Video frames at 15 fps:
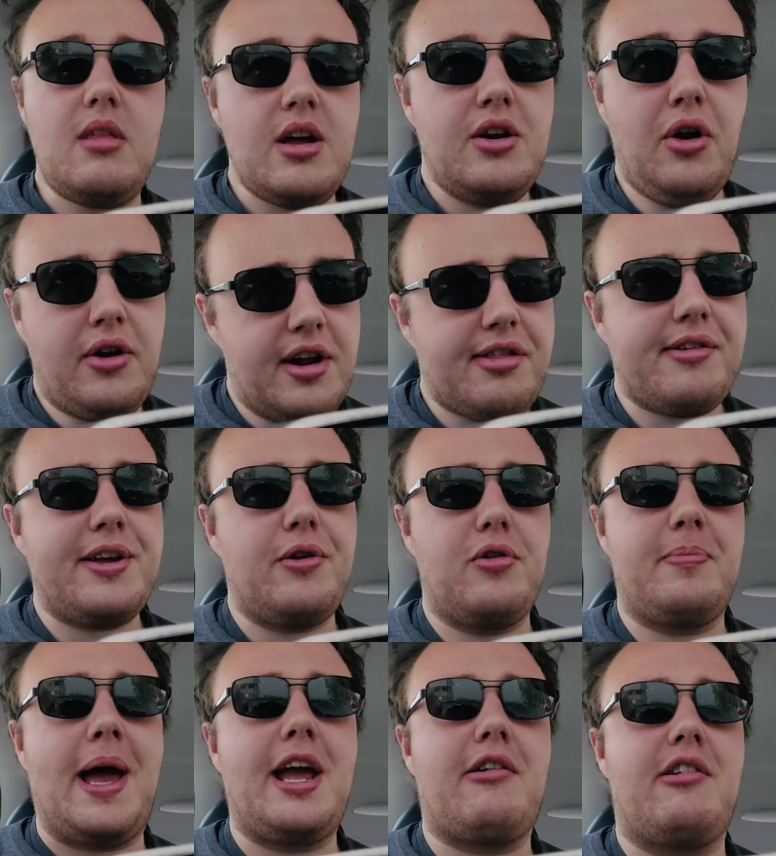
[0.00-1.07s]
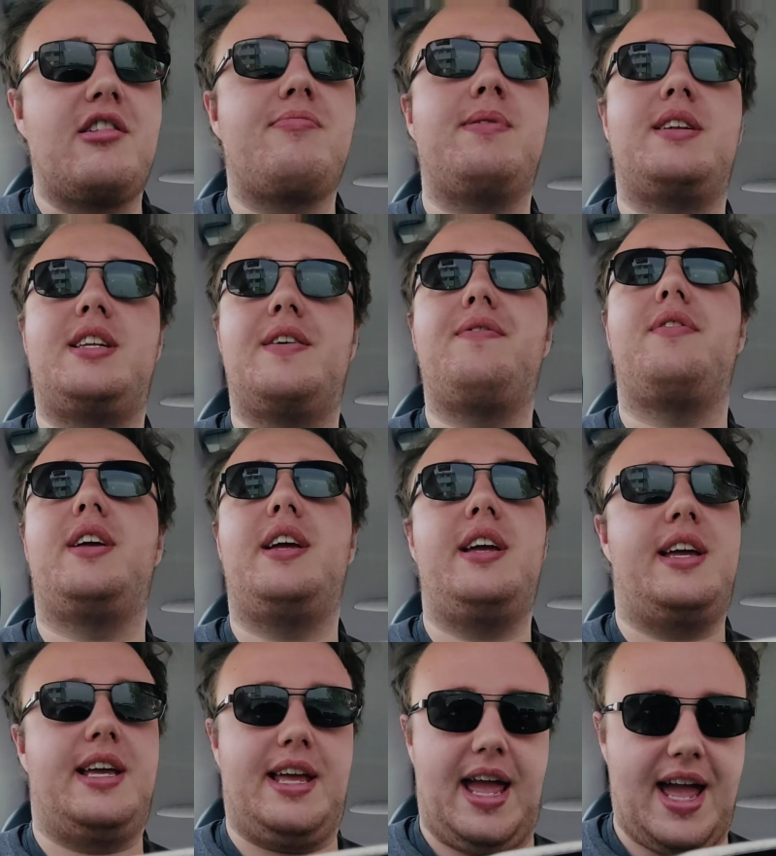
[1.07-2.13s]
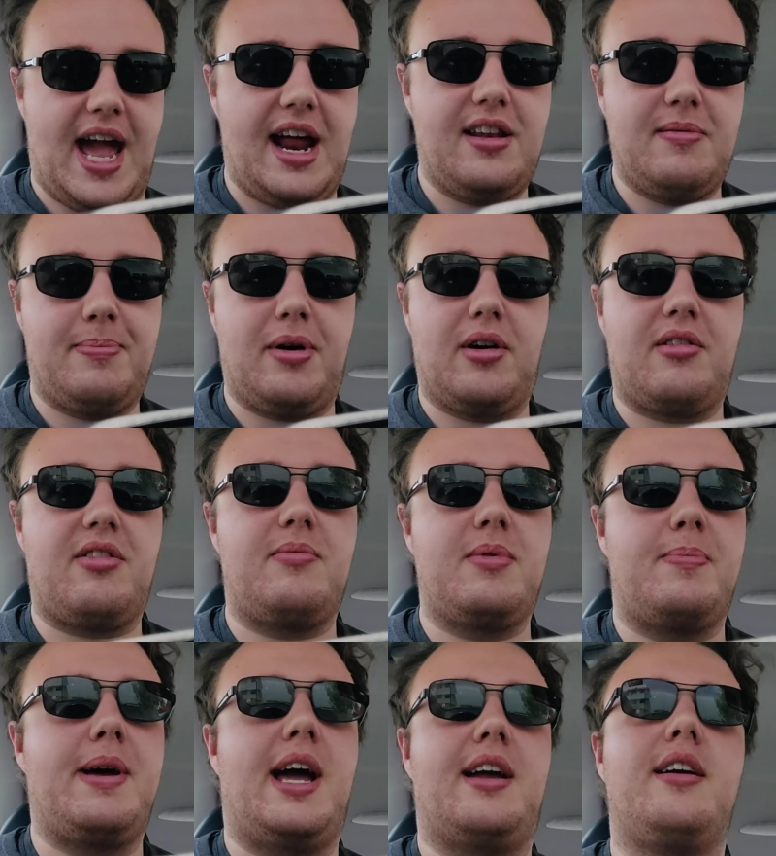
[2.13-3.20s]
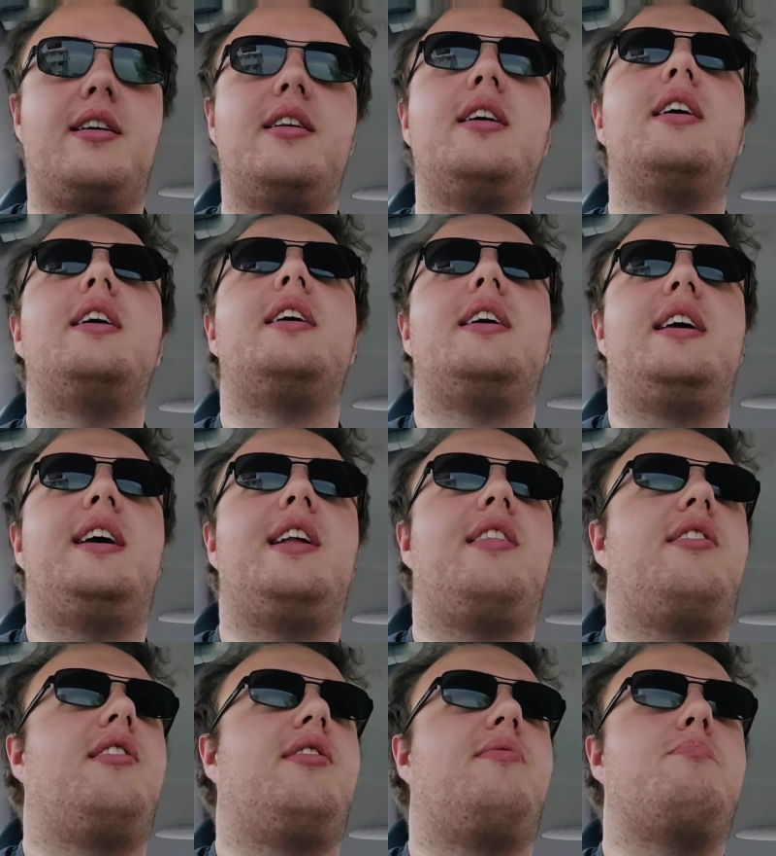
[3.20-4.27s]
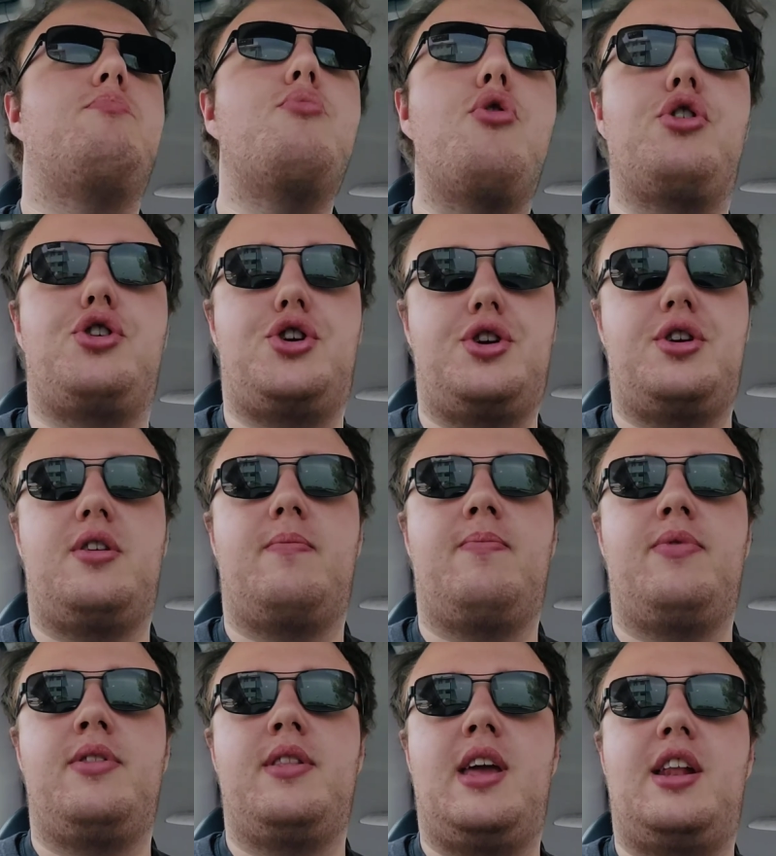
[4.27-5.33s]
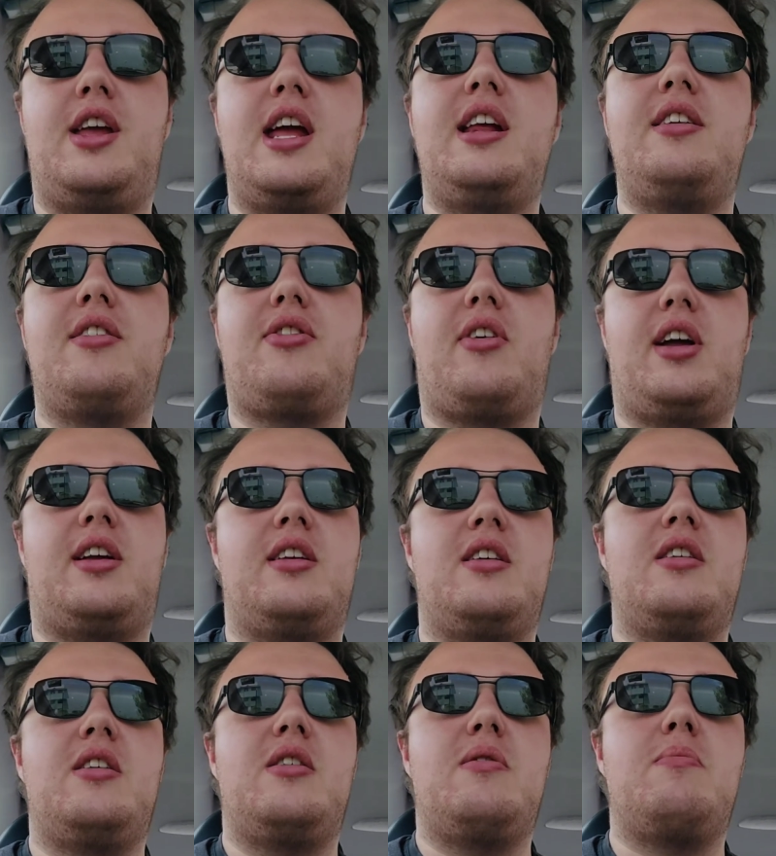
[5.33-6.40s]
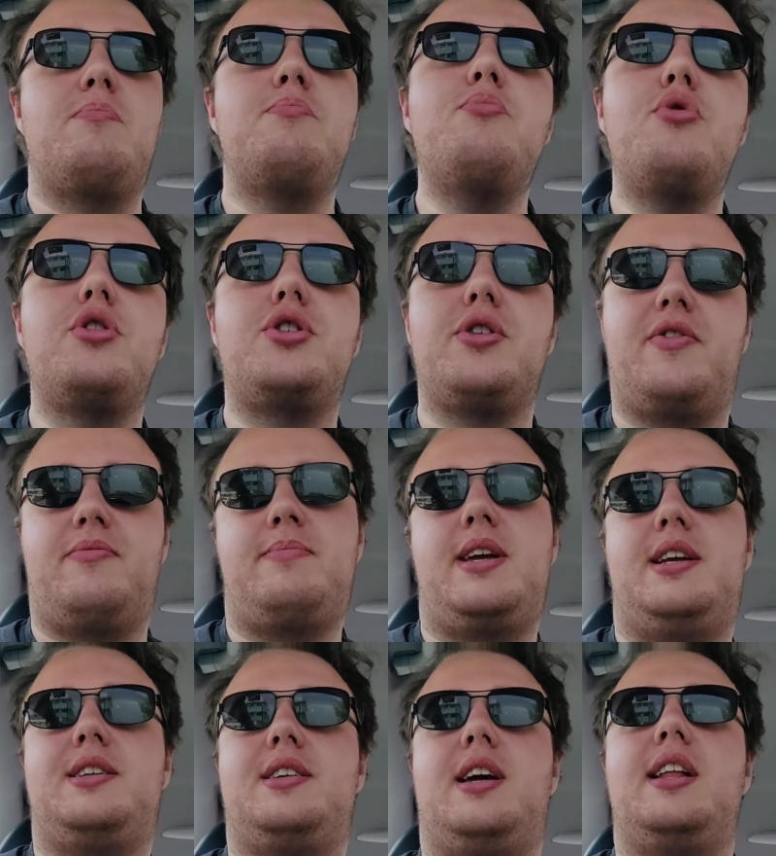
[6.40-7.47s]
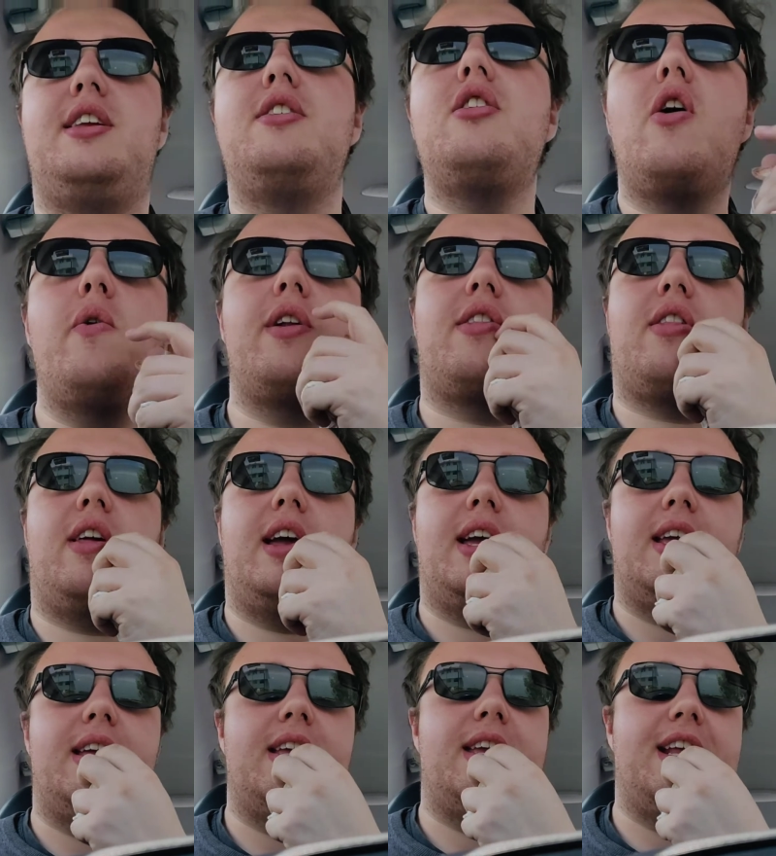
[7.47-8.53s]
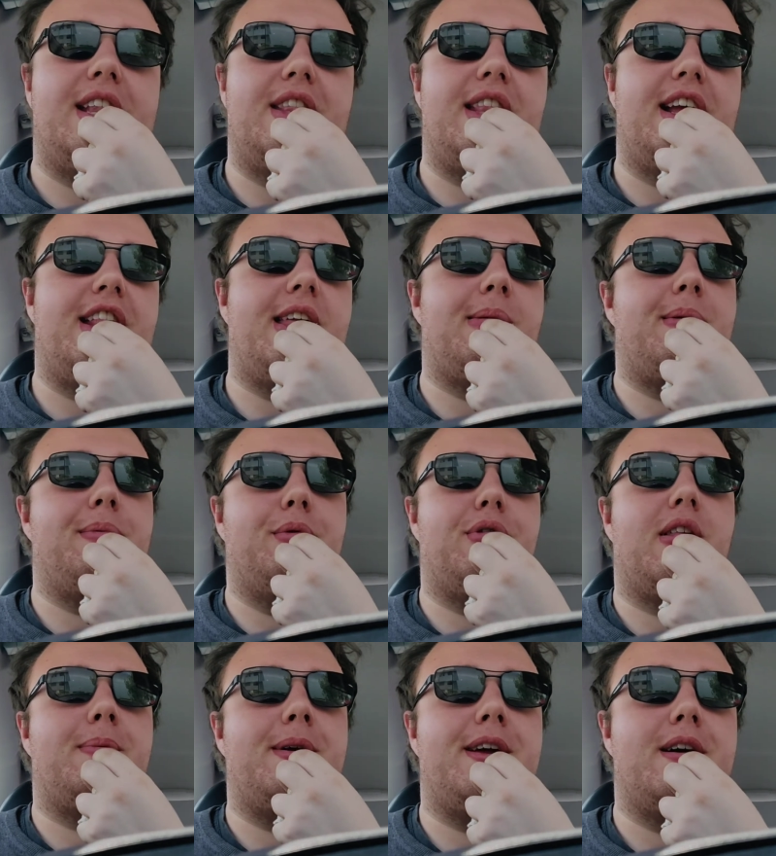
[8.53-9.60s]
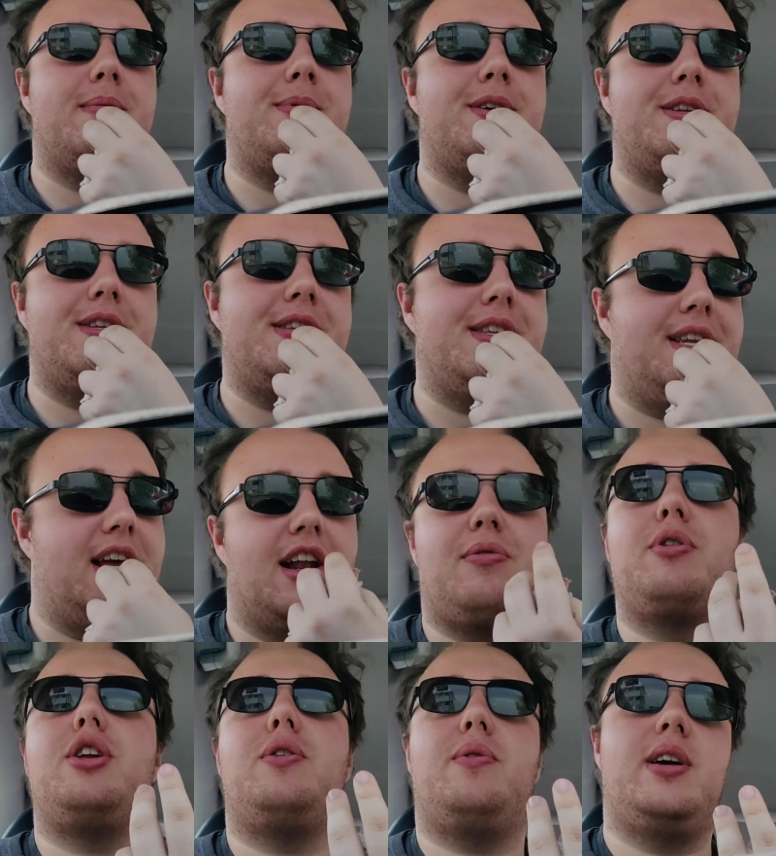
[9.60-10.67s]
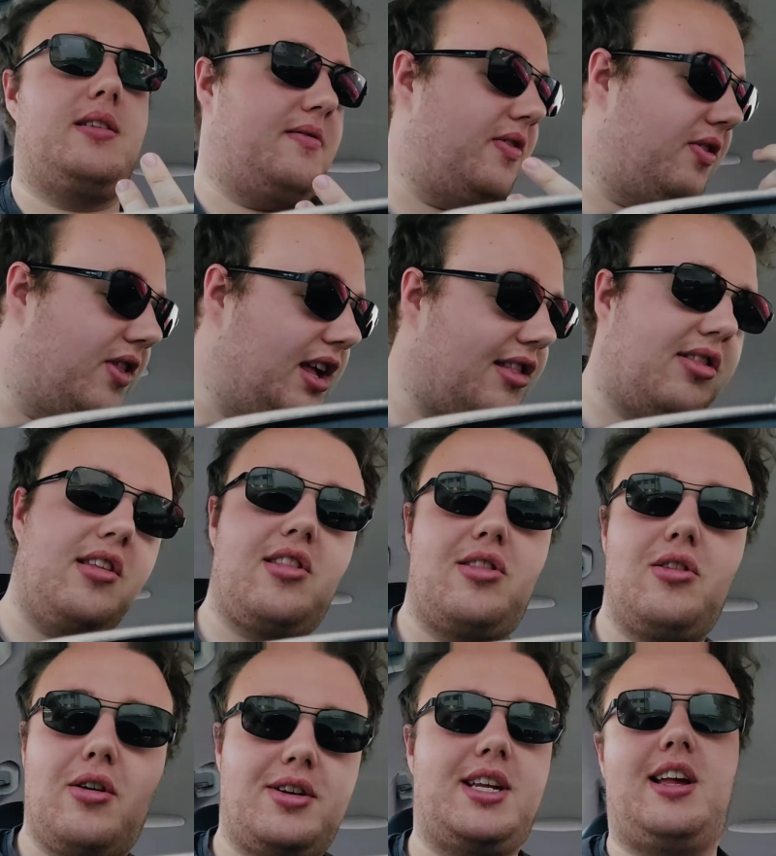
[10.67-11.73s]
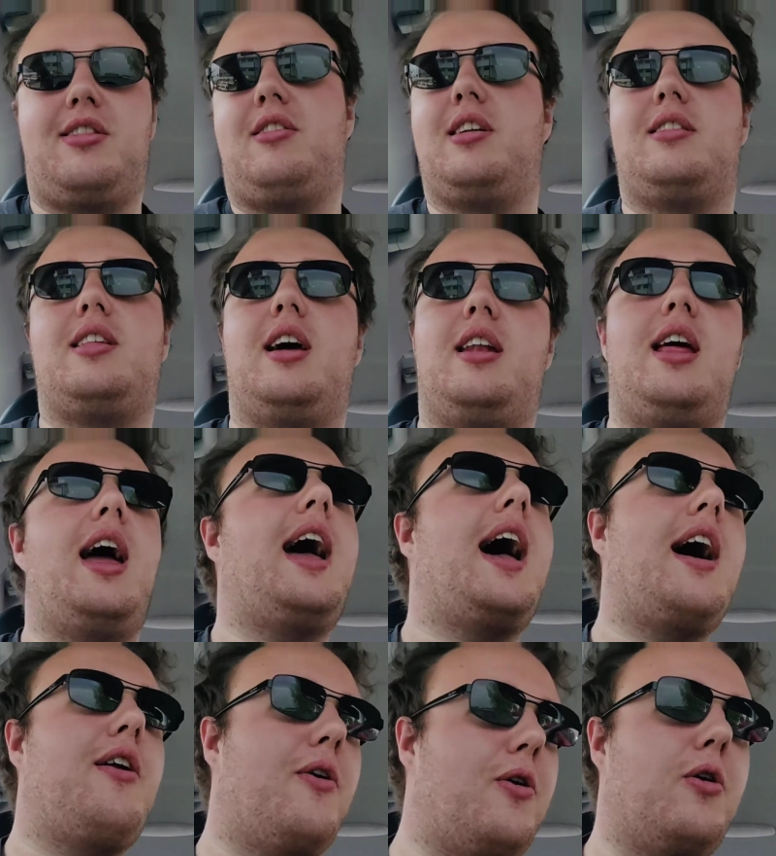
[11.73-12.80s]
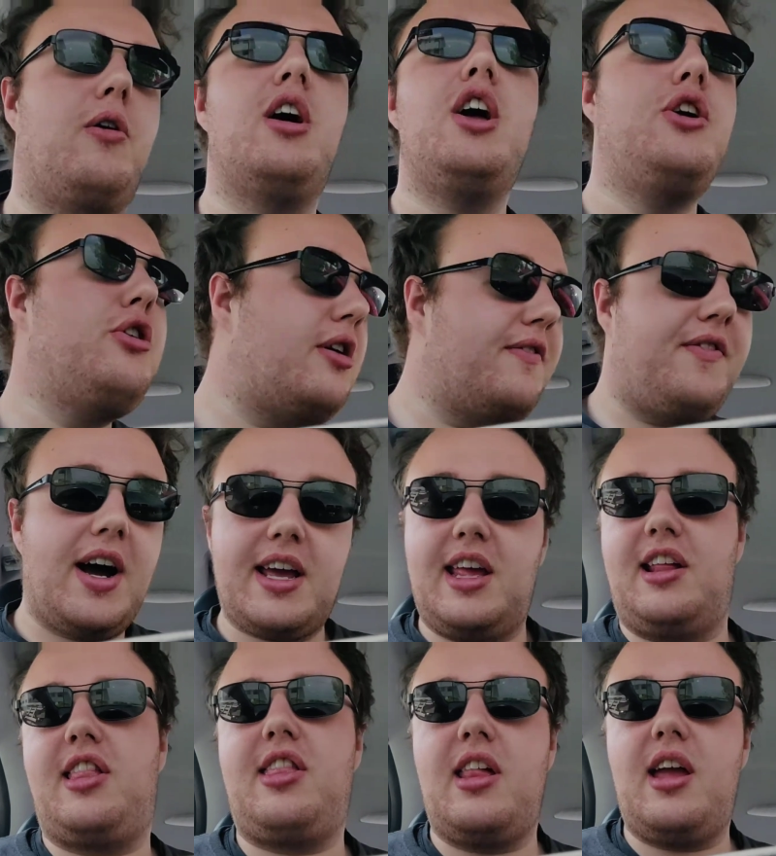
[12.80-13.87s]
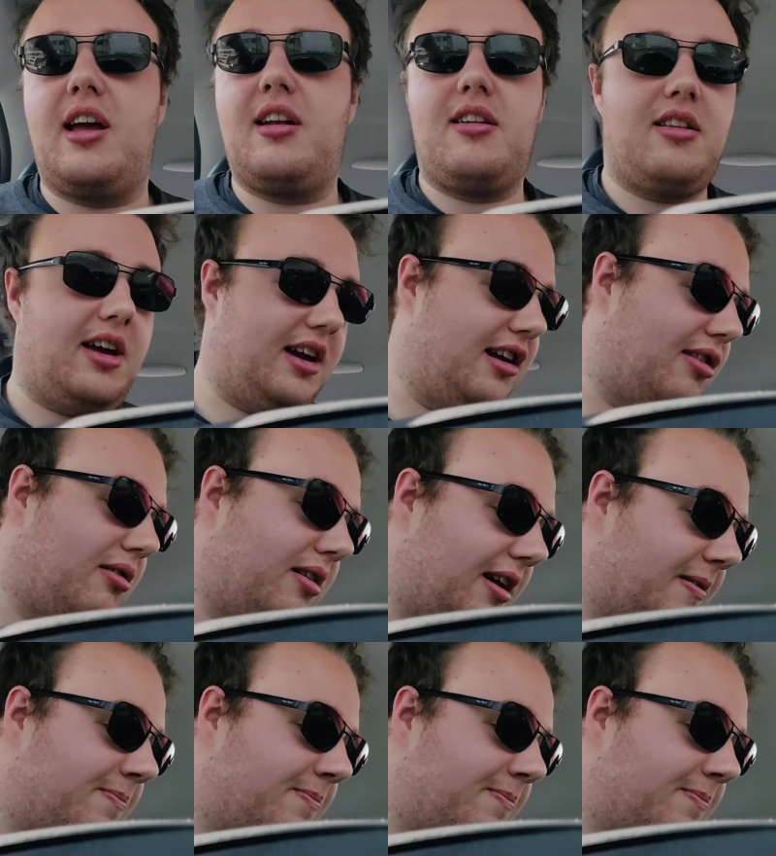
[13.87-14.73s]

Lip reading: not necessarily at all bakeries, but definitely out of the box from the packet, it's this mush. And you're eating this, mush of meat. And it's acceptable somehow, but that's what you eat. This does not taste like that at all. You can fucking see it. It's not